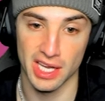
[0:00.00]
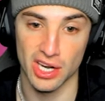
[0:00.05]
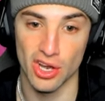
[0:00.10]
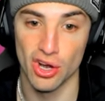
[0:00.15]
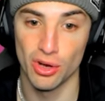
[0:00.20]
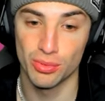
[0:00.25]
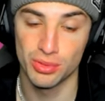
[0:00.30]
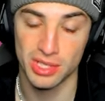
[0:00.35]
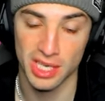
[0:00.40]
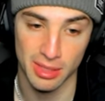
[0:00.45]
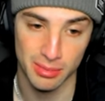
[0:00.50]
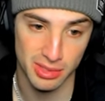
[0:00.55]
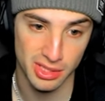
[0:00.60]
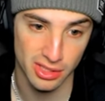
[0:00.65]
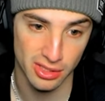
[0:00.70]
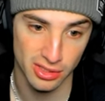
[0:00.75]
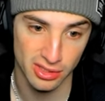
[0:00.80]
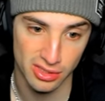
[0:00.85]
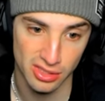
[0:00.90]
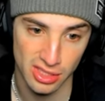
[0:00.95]
hopes that I'm
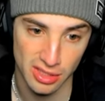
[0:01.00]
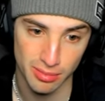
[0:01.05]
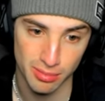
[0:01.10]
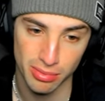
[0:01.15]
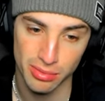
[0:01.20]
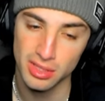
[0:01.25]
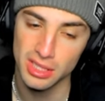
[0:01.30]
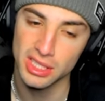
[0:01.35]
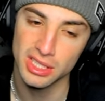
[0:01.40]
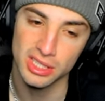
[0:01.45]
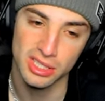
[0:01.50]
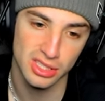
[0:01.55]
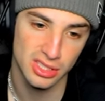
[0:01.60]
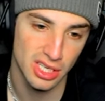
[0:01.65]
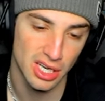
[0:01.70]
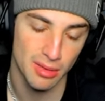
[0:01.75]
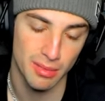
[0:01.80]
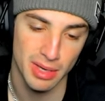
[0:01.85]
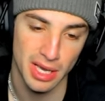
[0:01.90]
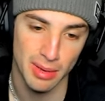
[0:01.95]
still asleep. Please
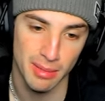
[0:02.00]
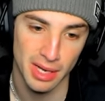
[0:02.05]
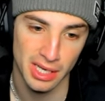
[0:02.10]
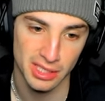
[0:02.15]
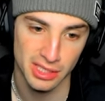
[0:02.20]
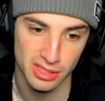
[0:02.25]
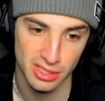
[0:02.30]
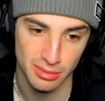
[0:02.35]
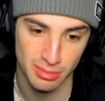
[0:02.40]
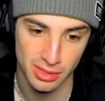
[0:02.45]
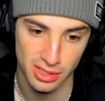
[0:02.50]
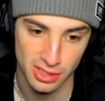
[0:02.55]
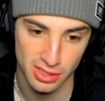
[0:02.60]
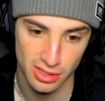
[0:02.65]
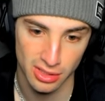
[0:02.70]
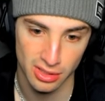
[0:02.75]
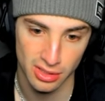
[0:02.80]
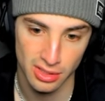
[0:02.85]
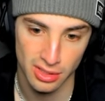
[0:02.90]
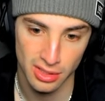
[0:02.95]
tell me I'm not asleep this
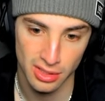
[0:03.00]
turn.